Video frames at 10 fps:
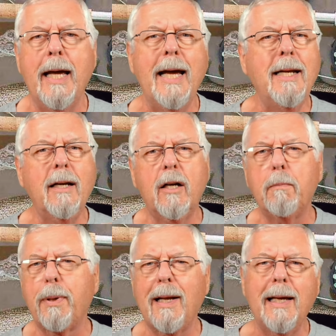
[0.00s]
It didn't
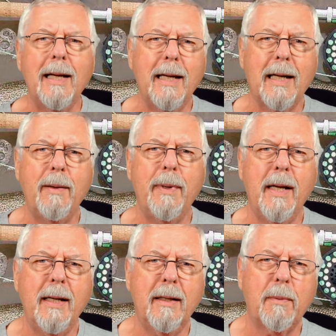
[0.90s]
completely
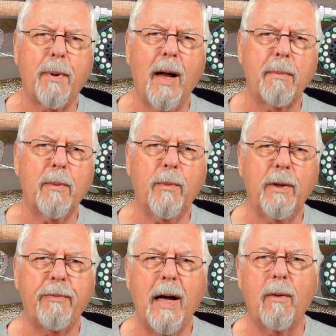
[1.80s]
eliminate the problem
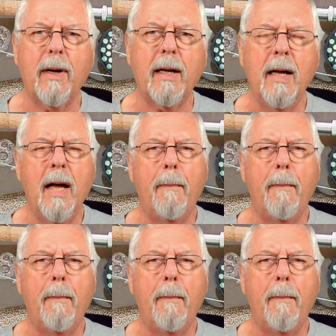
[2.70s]
with fouling,